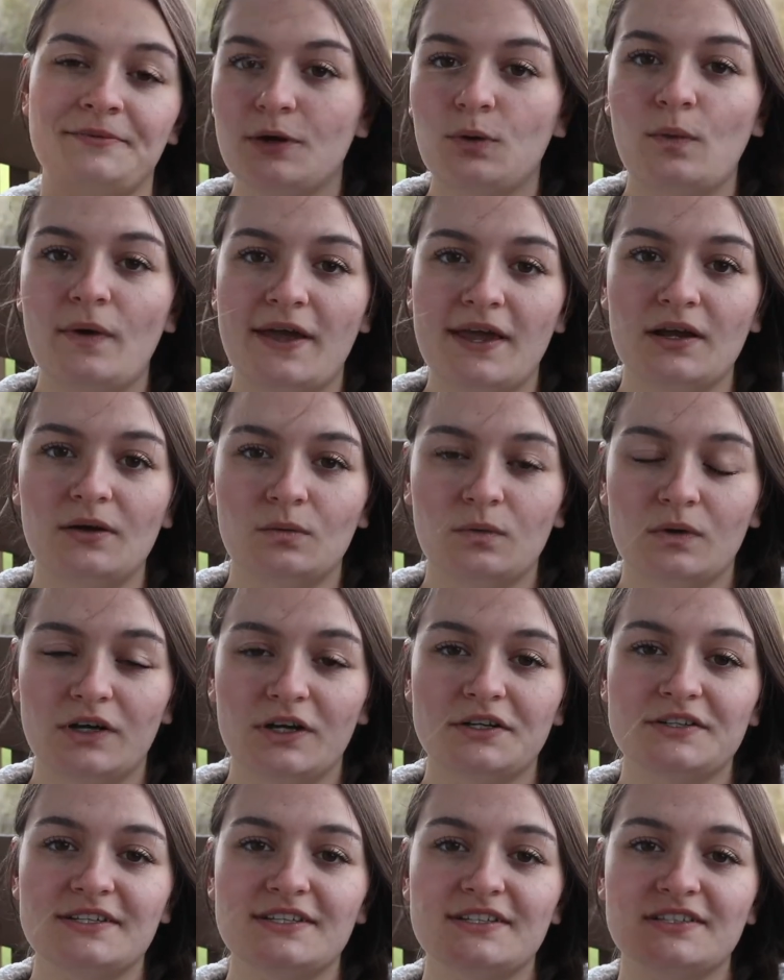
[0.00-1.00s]
The way it
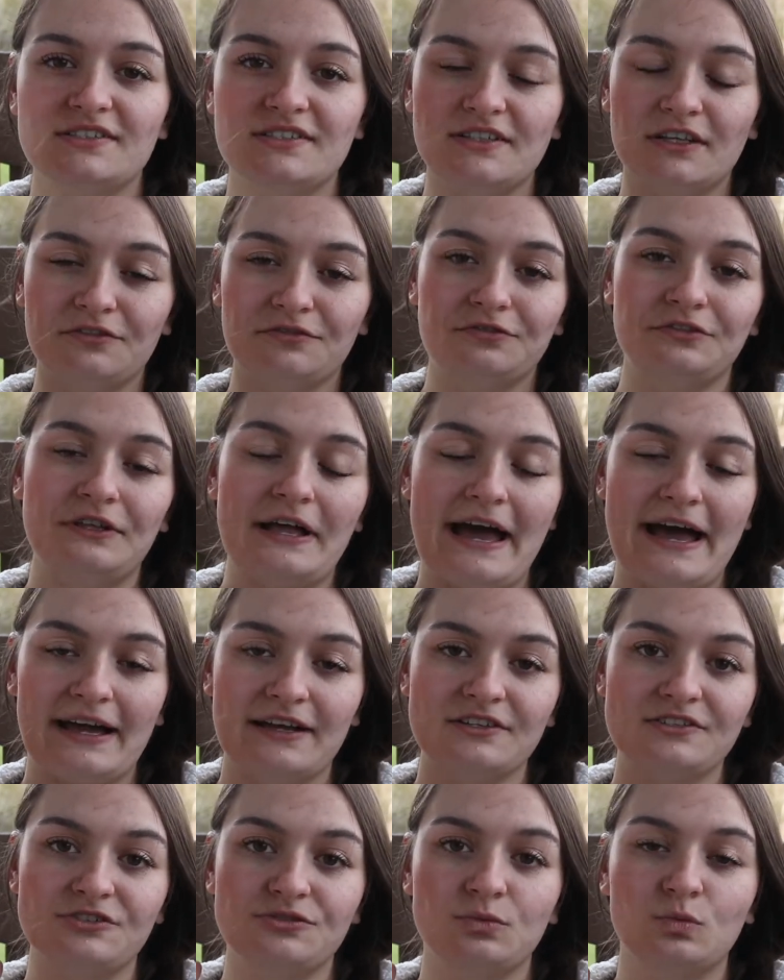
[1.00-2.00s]
worked is the
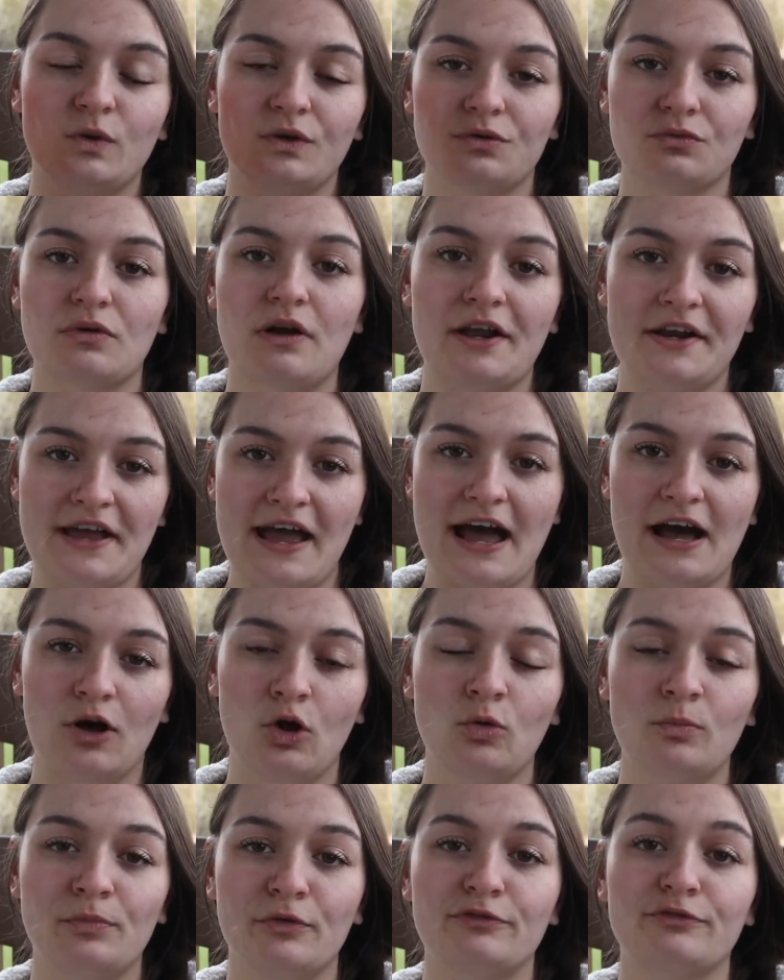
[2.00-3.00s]
flags would run
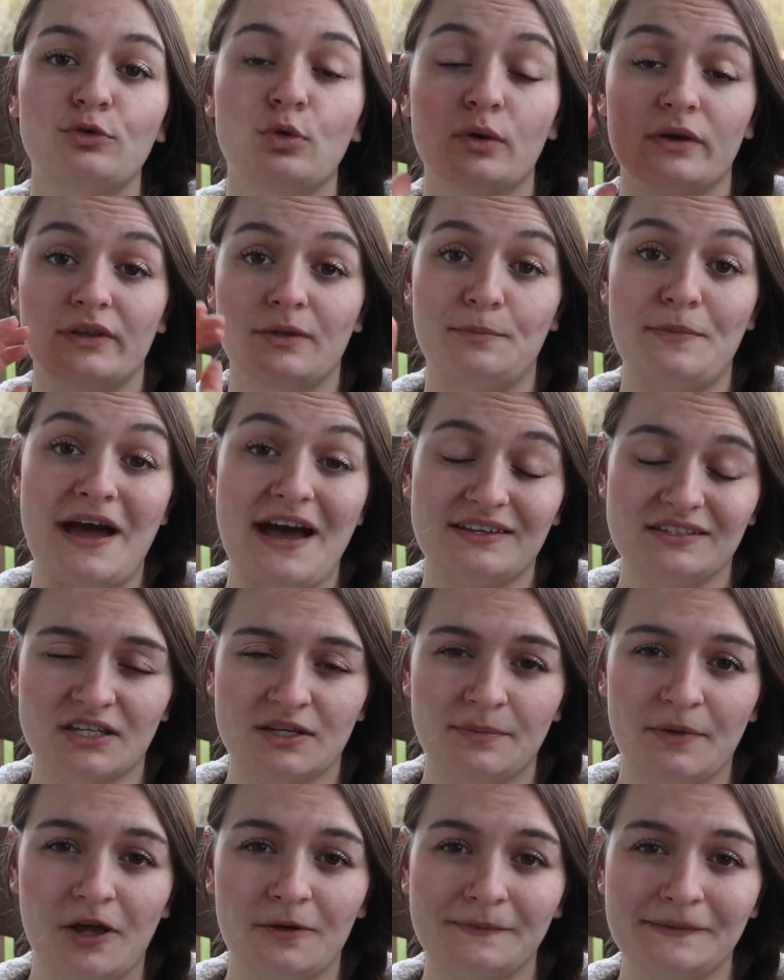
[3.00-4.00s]
out before the
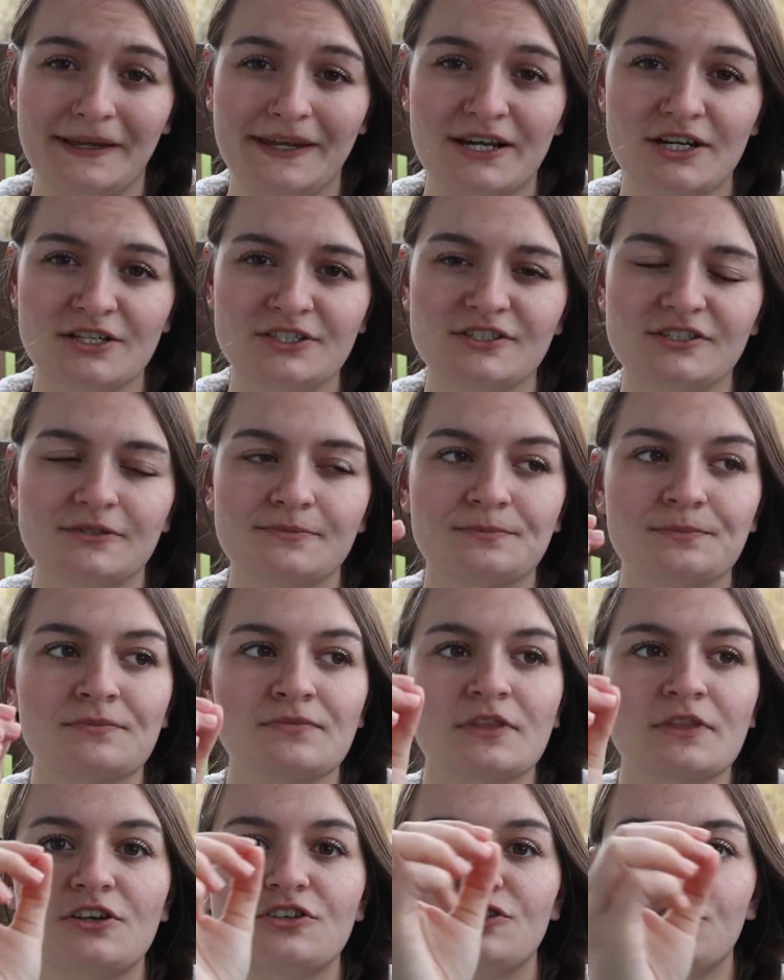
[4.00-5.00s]
basketball players,
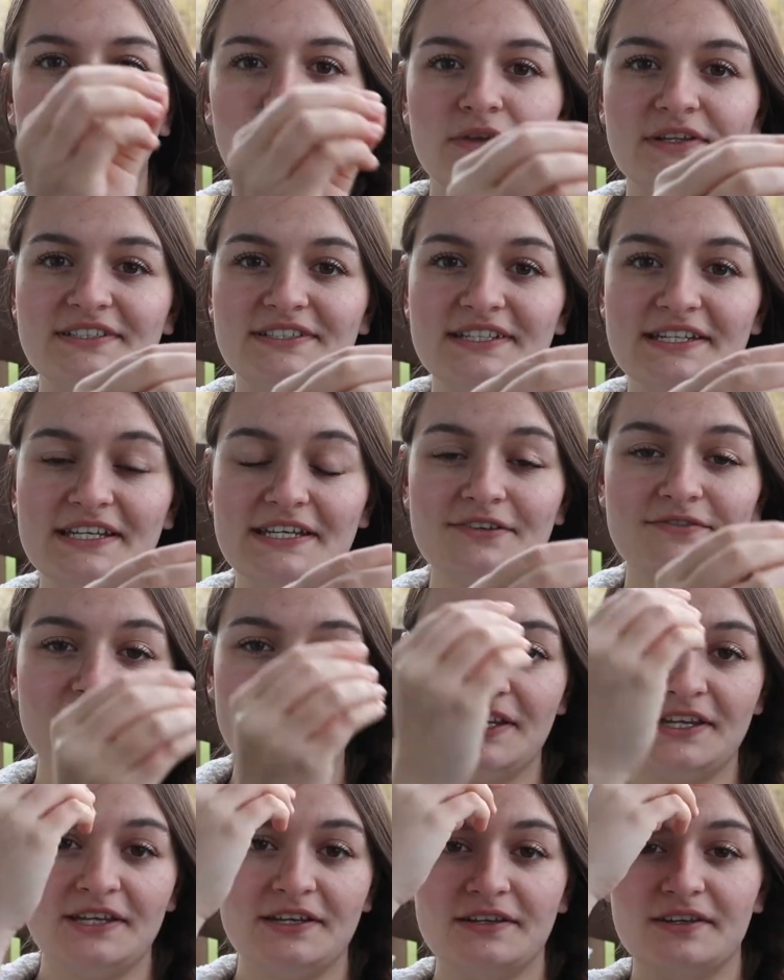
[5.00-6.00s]
so the
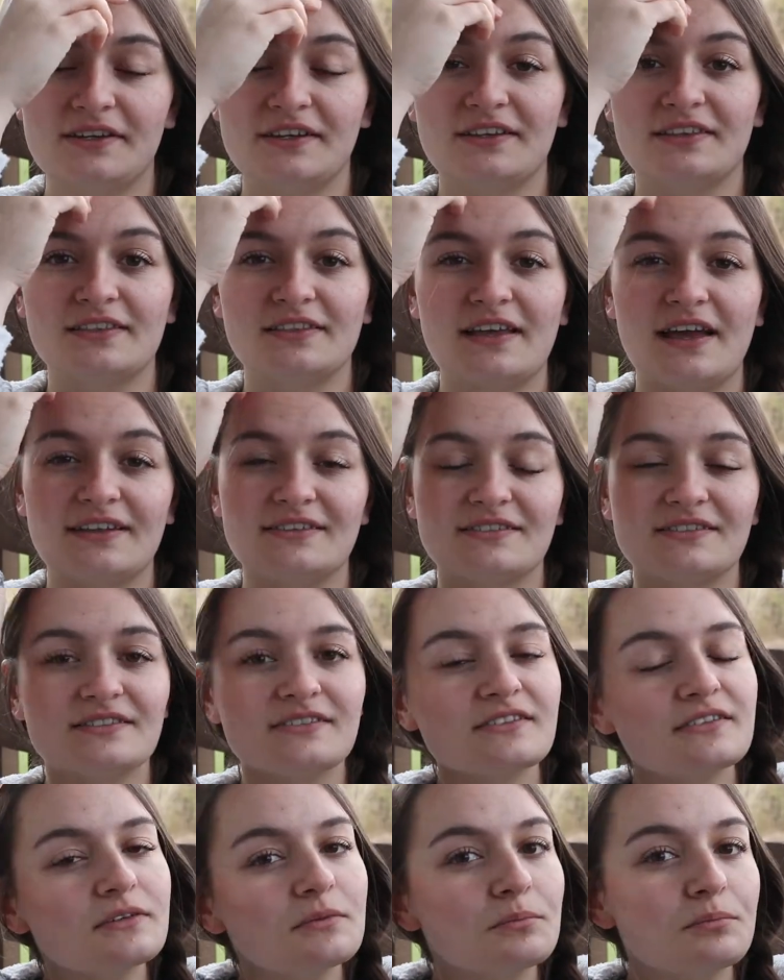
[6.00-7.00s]
TV
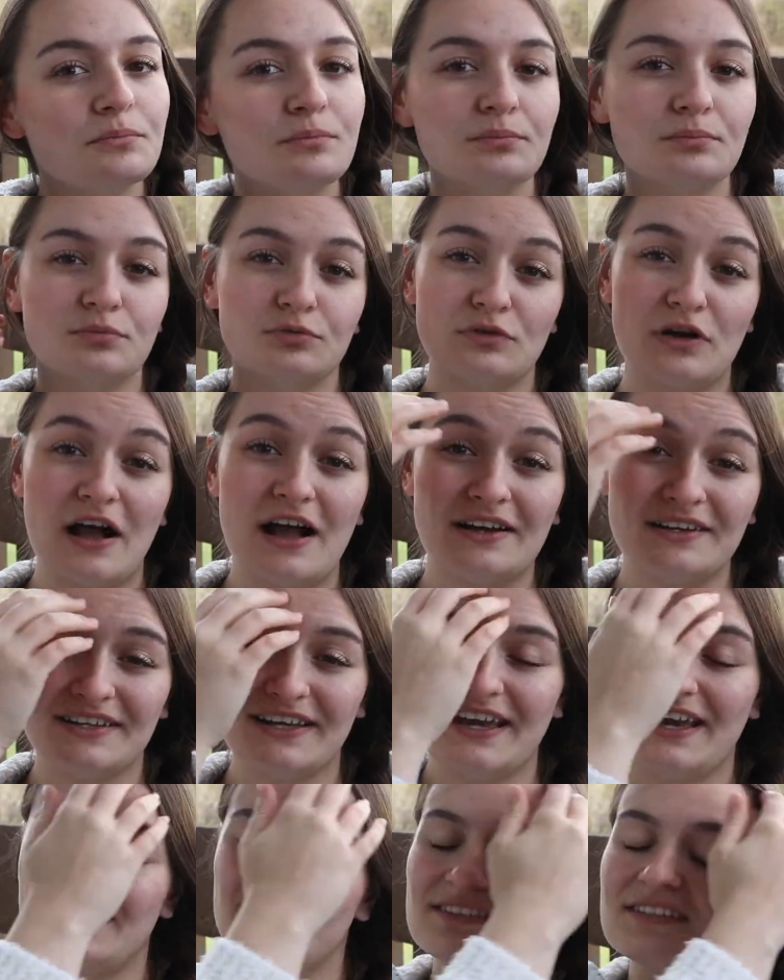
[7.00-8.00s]
that's
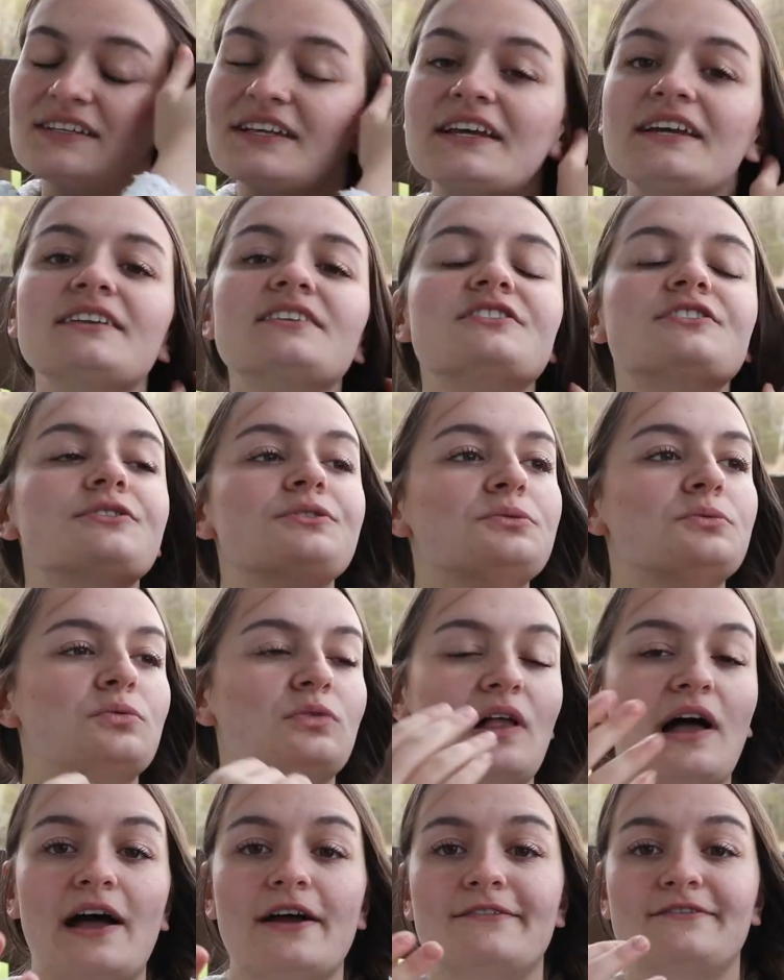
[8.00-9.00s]
broadcasting it to
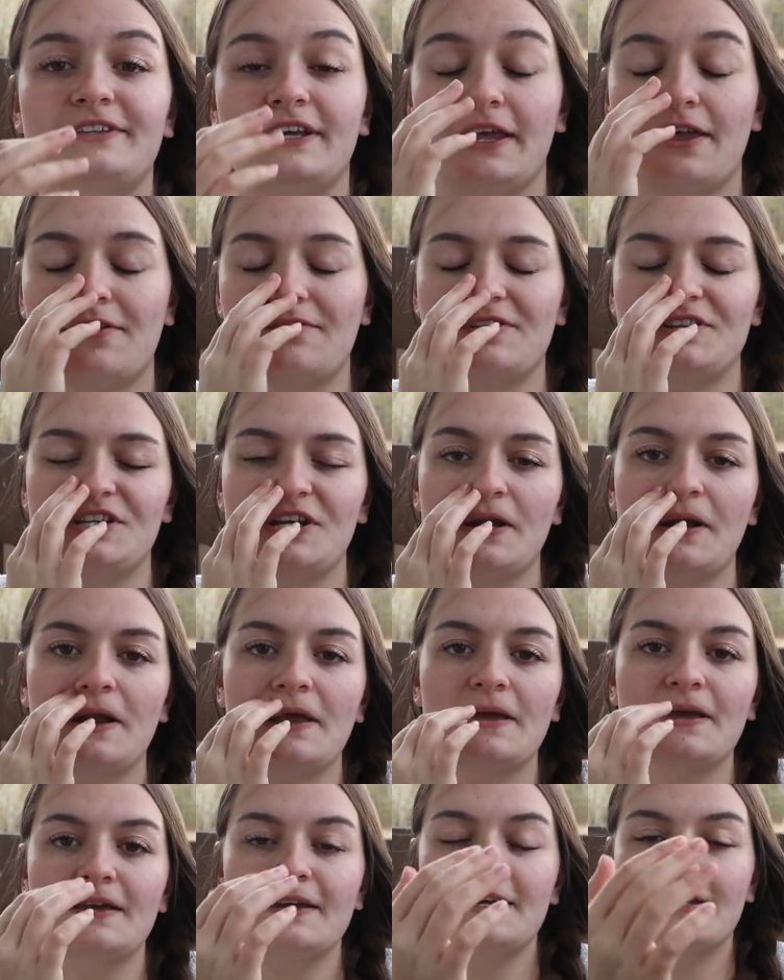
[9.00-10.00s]
live television
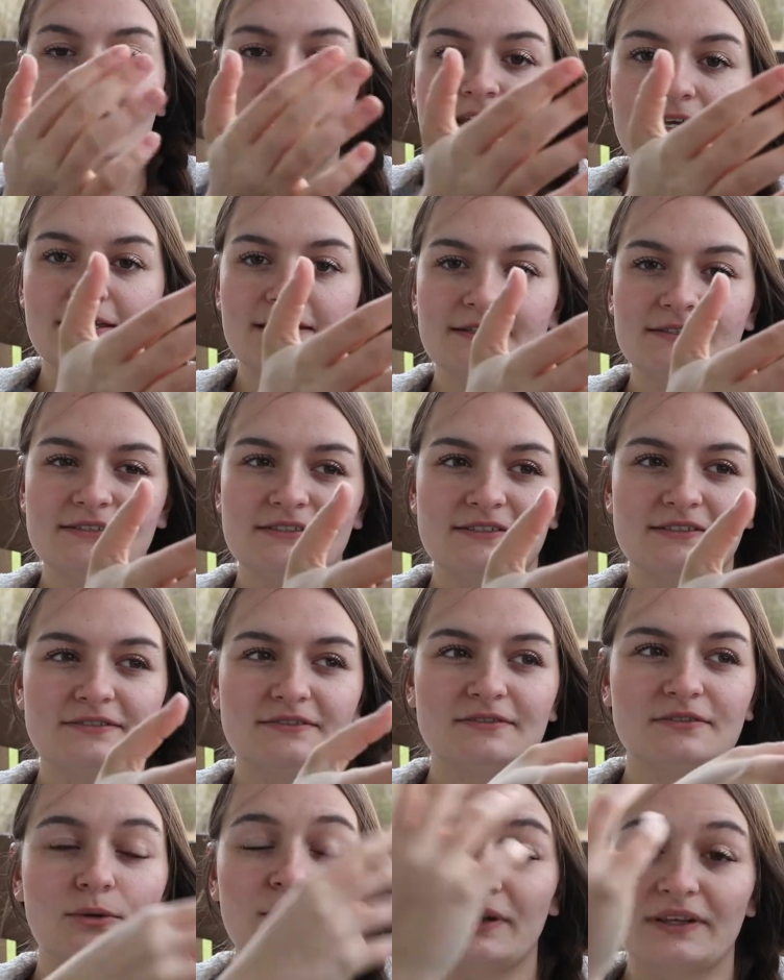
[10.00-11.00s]
is
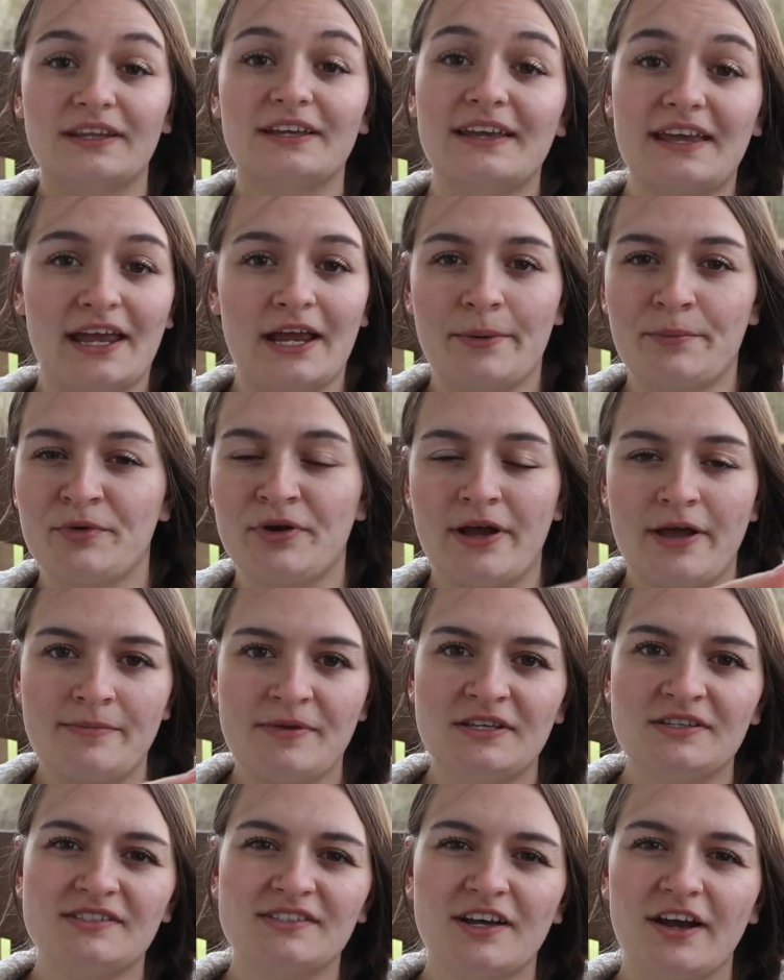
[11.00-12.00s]

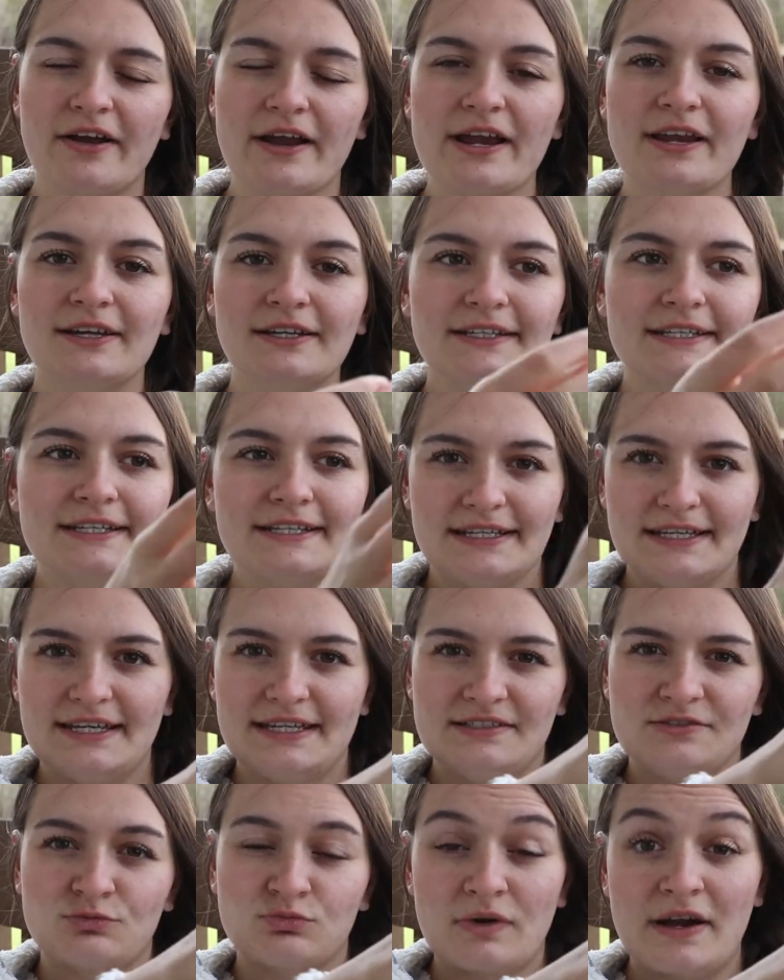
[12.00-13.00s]
right
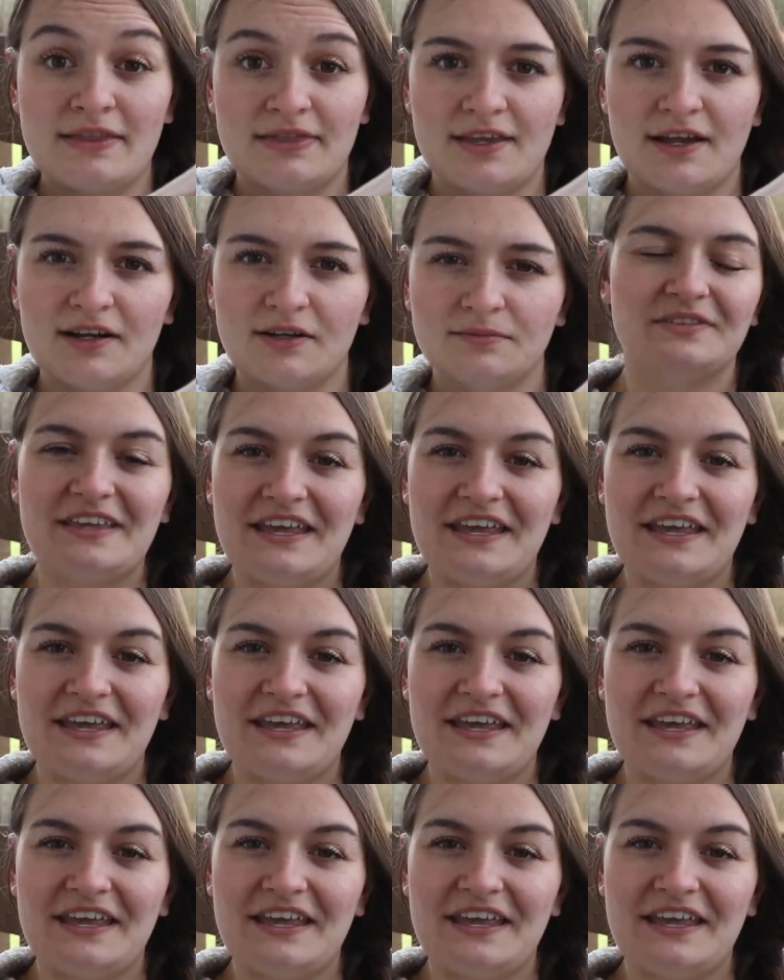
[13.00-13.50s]
there.